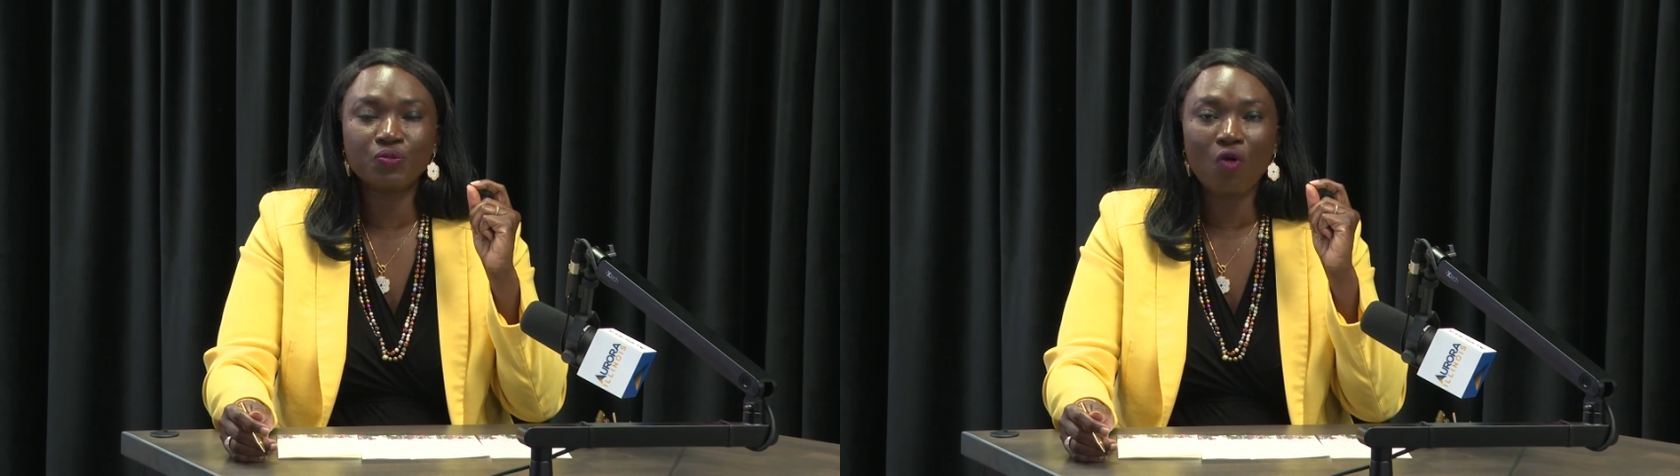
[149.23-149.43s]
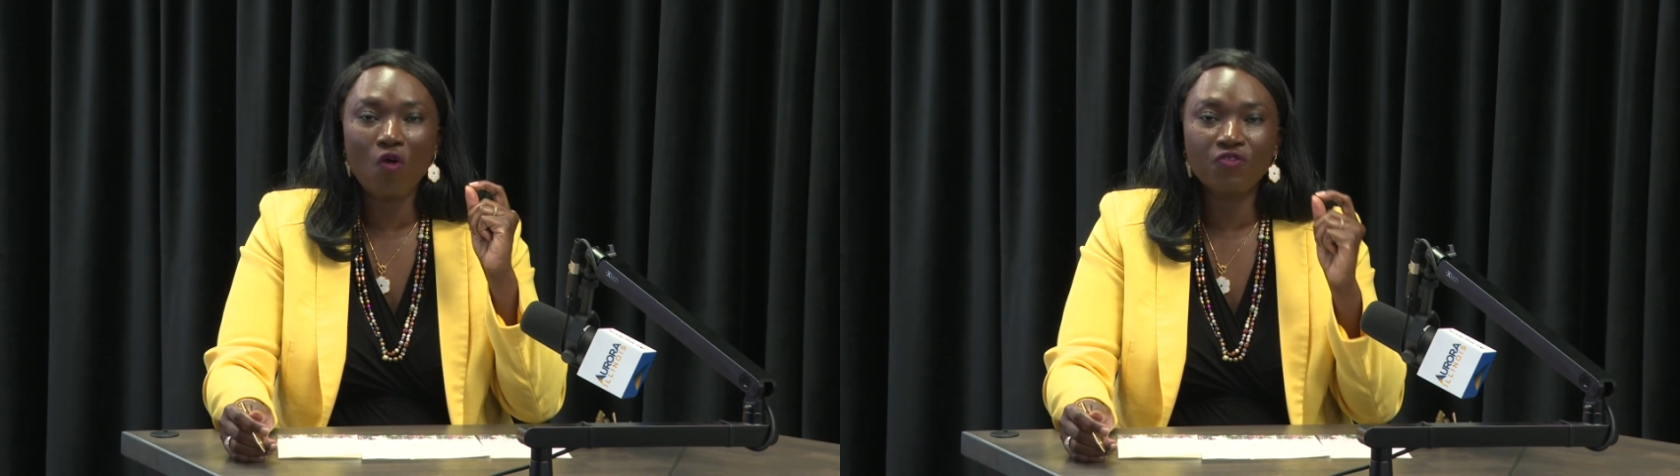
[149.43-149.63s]

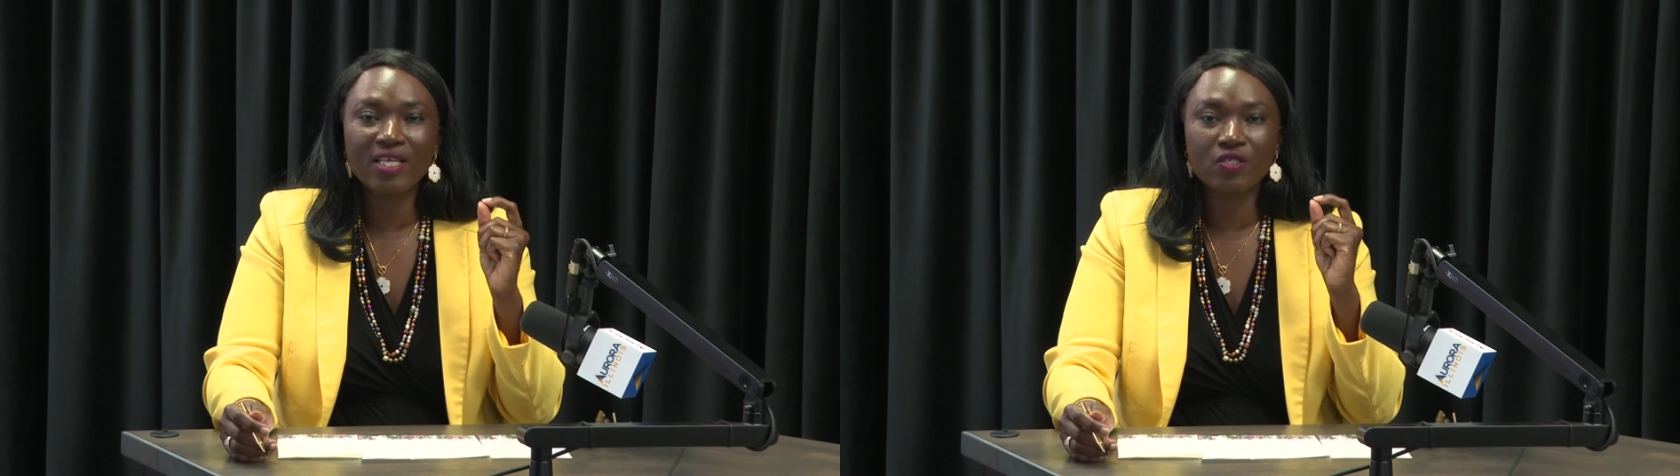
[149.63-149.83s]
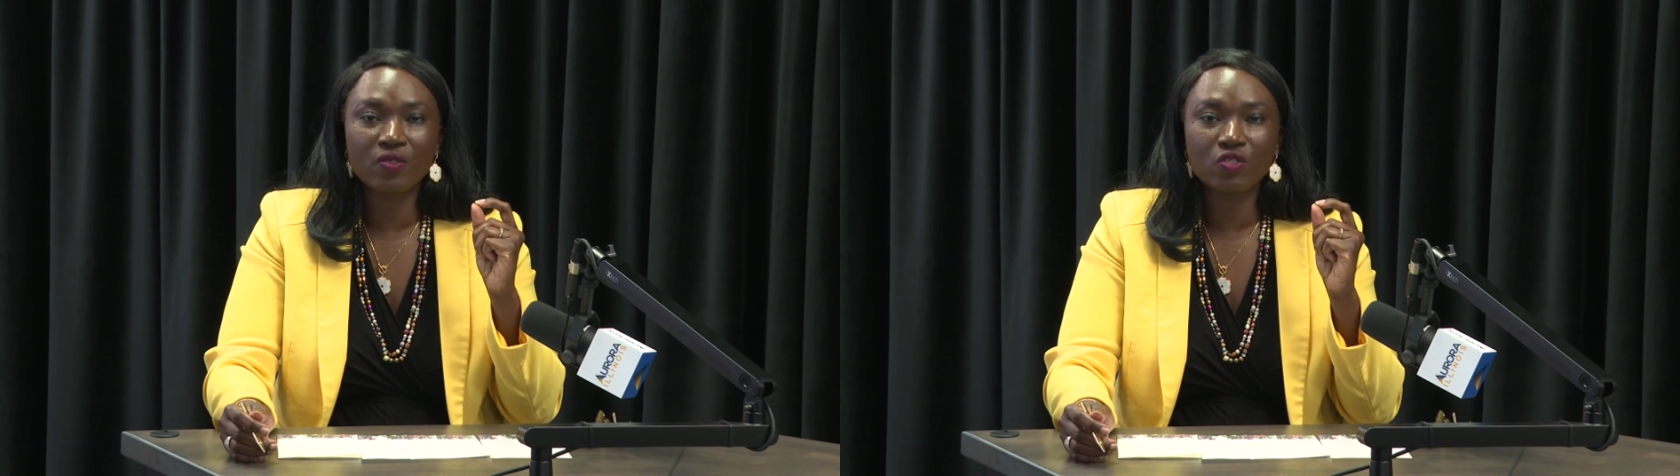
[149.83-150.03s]

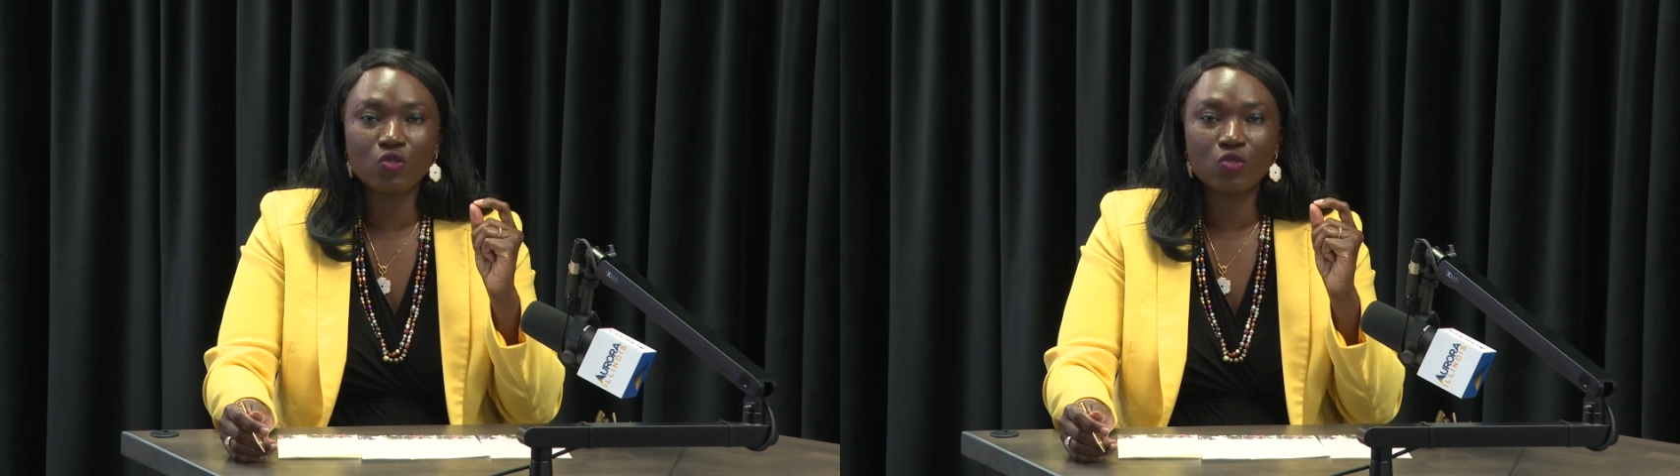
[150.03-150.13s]
offers us